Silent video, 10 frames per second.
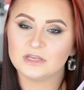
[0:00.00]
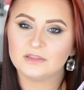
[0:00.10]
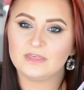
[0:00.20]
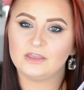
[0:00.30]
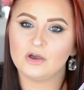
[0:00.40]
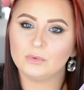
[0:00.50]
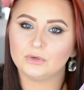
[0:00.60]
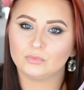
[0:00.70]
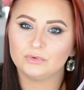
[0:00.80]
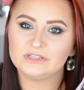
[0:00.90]
they go and
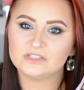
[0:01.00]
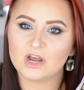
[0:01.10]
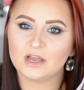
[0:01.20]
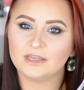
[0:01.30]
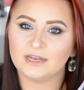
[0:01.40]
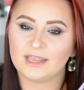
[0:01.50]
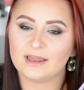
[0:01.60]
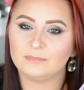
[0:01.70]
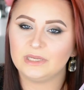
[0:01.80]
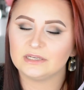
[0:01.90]
restock it
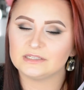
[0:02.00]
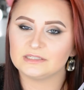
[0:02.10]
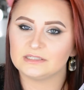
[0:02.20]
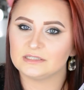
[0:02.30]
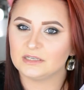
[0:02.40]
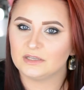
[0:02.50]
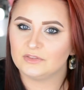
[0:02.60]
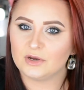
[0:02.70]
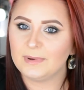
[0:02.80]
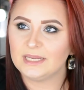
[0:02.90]
again because
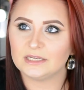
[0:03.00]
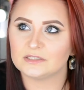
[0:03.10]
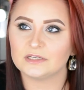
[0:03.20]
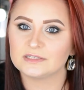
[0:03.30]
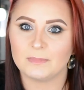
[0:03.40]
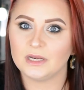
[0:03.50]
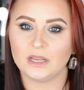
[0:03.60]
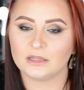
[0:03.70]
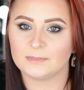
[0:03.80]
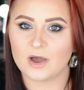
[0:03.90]
they're making tons of money
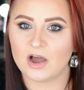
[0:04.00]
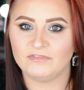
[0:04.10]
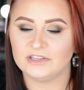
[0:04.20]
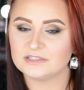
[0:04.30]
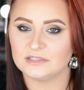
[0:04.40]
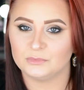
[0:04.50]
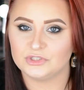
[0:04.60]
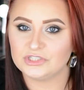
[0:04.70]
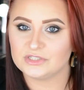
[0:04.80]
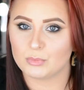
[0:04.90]
on them, obviously, which
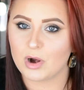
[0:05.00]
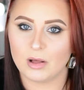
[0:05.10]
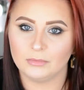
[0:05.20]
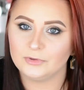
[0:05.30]
isn't a problem.